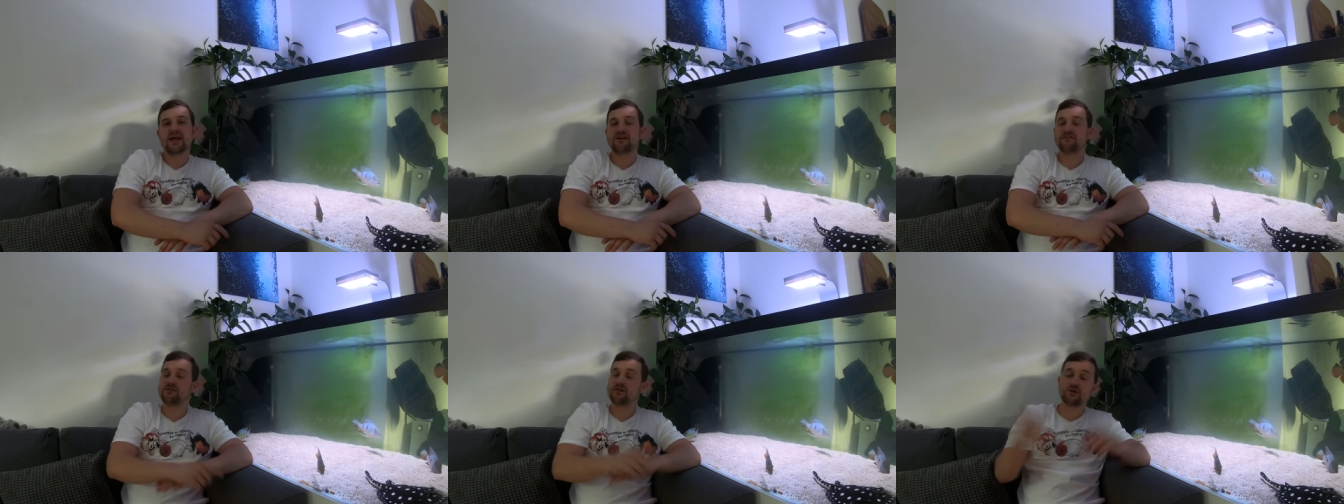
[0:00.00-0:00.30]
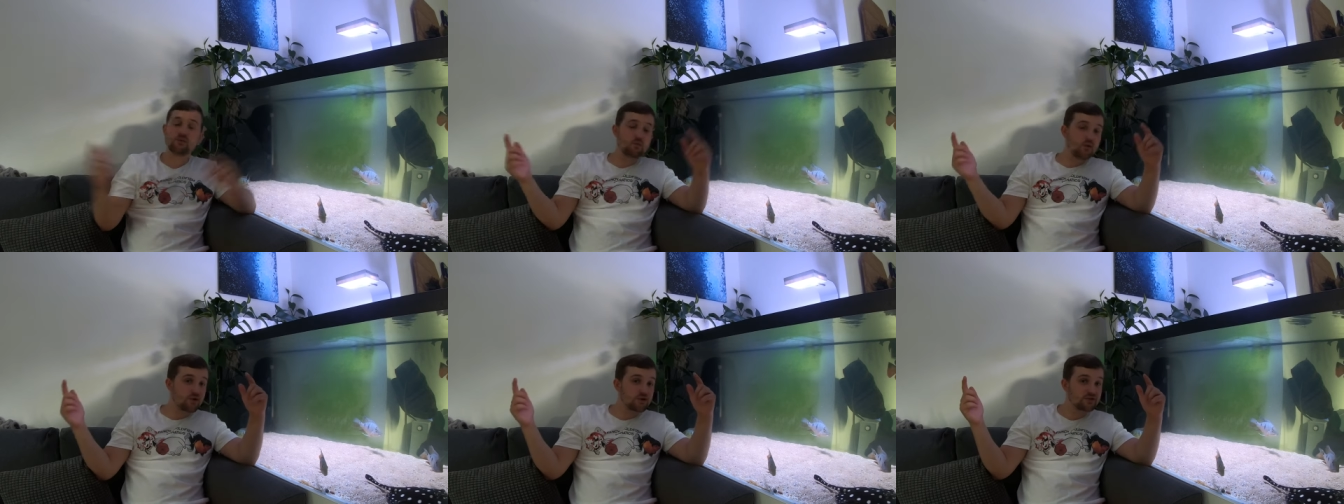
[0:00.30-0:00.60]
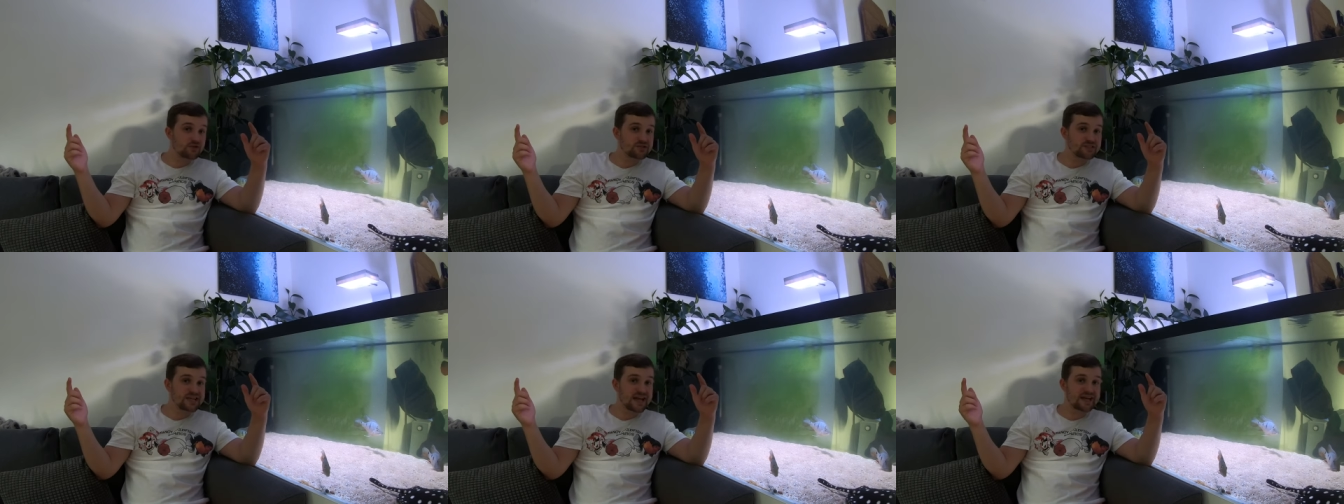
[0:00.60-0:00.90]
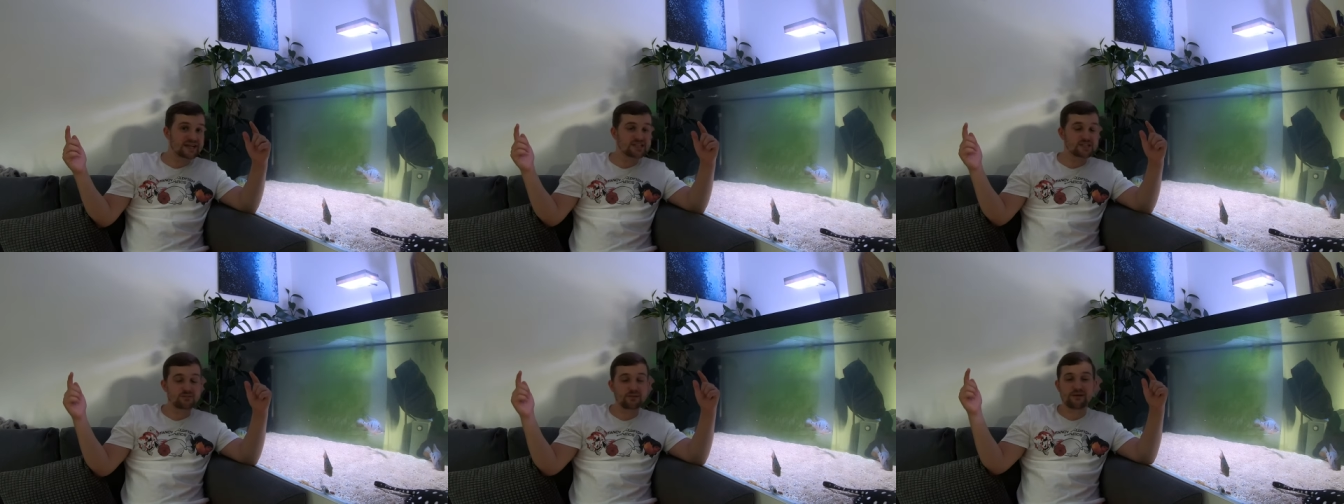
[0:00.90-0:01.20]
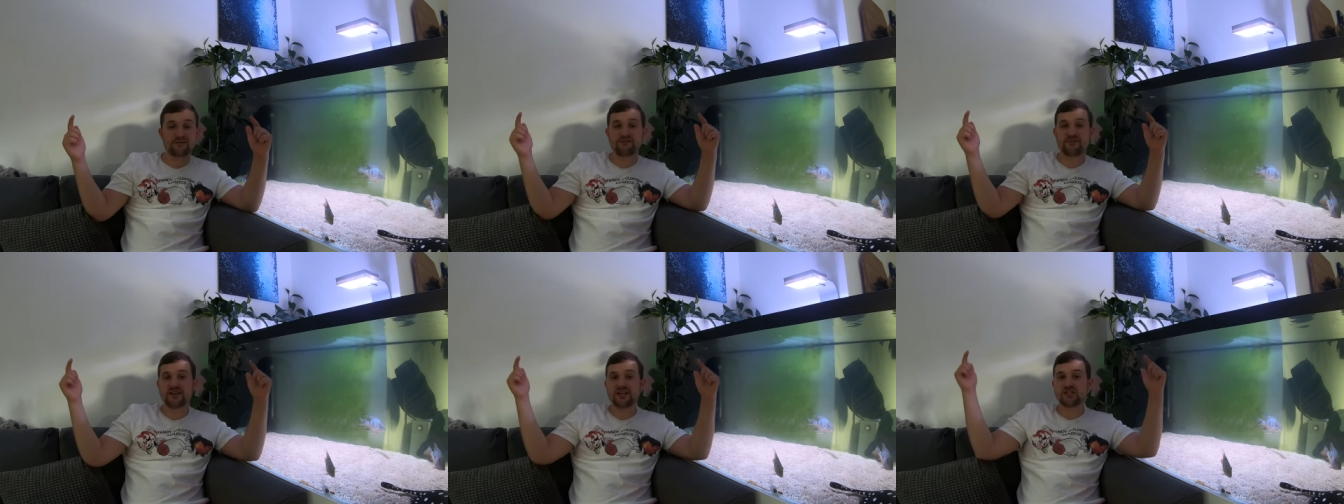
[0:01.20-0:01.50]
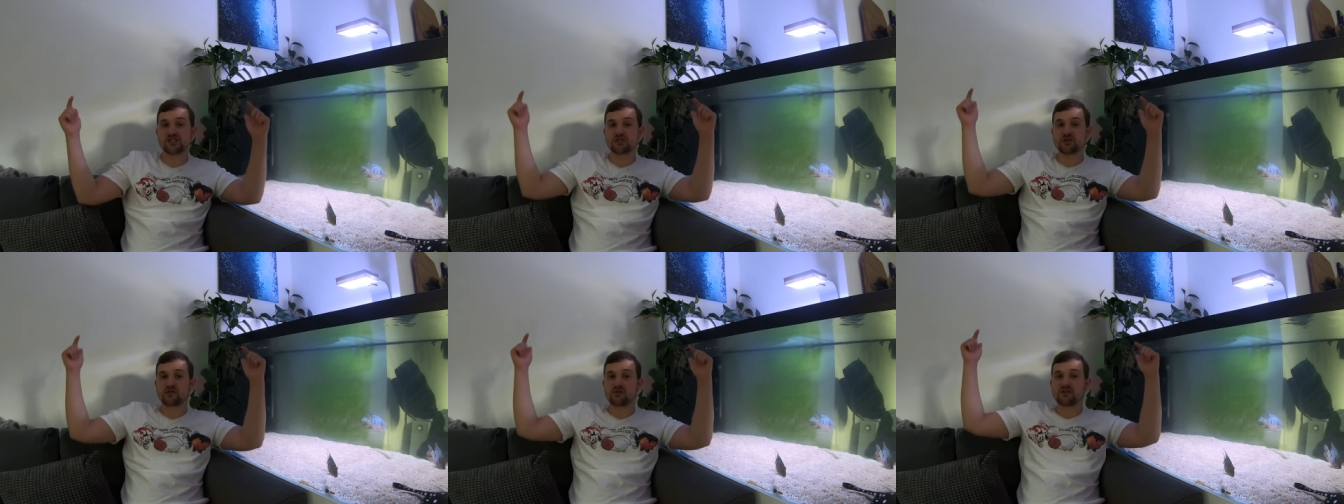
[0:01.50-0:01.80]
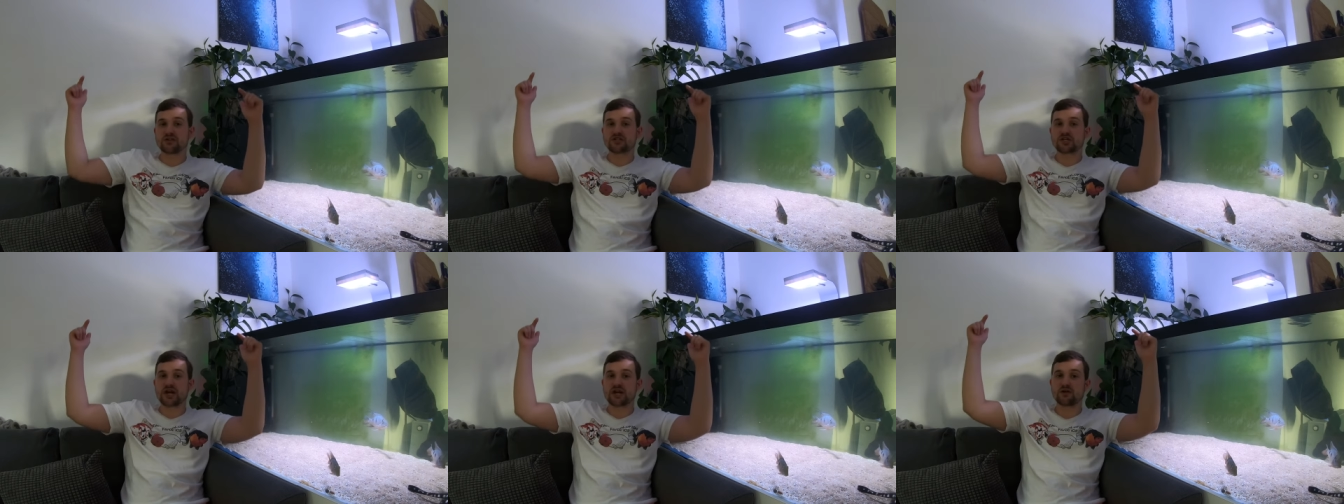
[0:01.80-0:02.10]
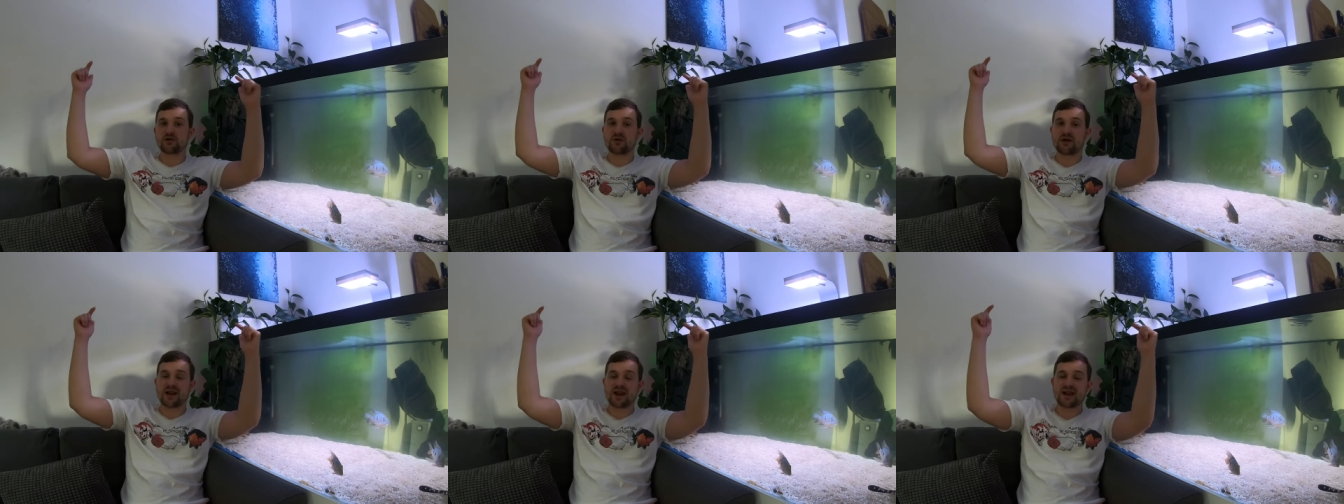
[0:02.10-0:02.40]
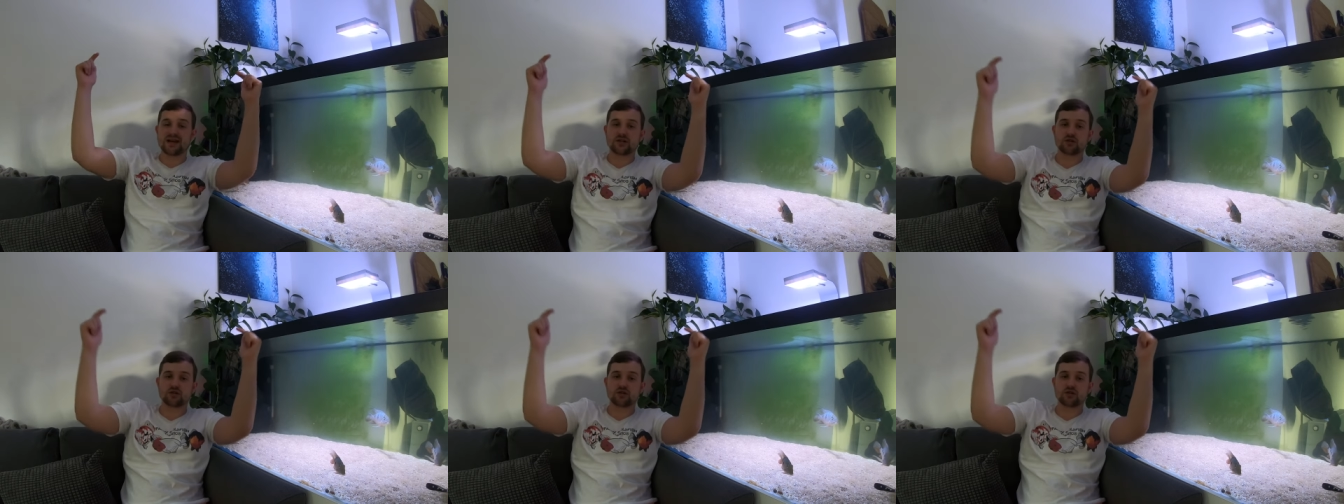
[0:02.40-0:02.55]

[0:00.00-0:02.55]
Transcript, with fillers: If you want your tanks to be featured on the channel,